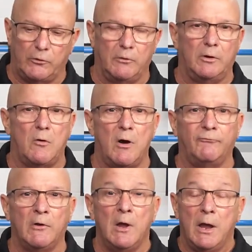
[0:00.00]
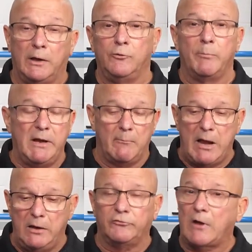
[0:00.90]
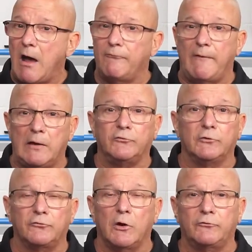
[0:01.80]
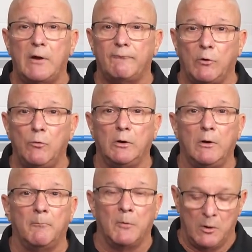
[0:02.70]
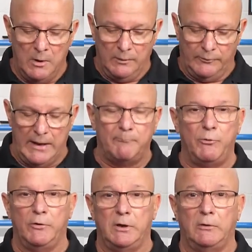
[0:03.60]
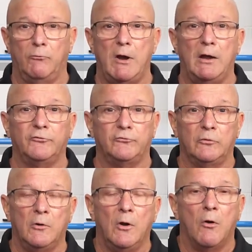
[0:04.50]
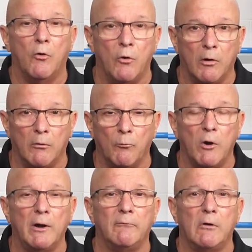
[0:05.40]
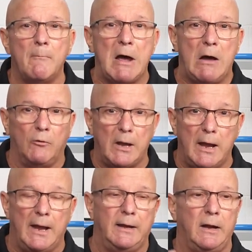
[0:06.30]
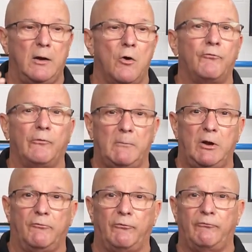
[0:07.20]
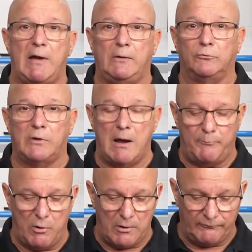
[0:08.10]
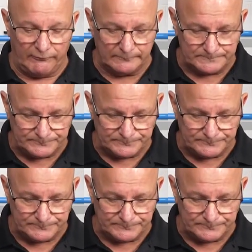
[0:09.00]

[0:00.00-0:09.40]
turn it off, and you'll be amazed how fast it sucks that fluid up. Then put in the rest or whatever amount and then go from there for final top off.